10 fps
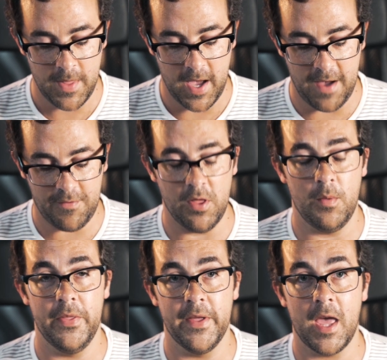I've got the
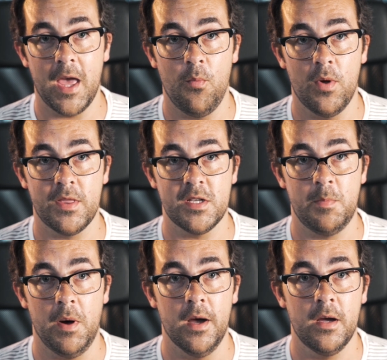one that came with the
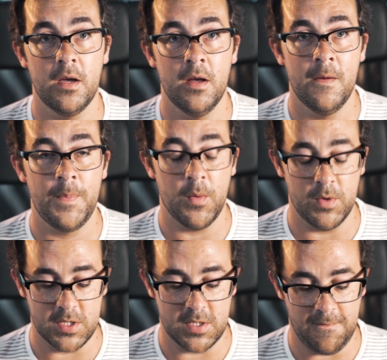Spark,
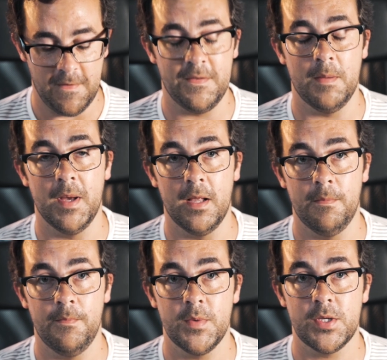which is a
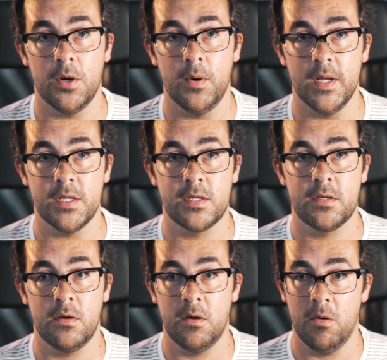50mm, so
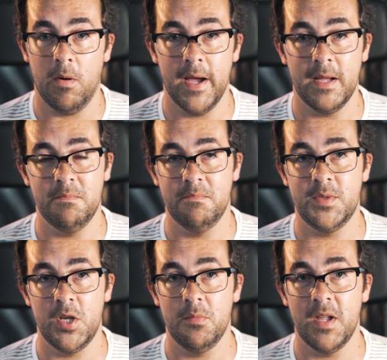it's
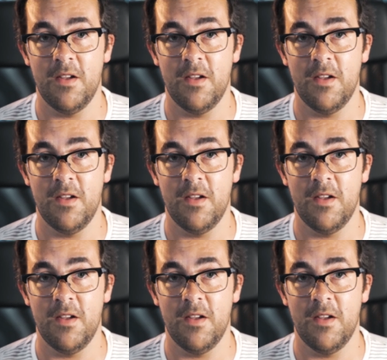quite zoomed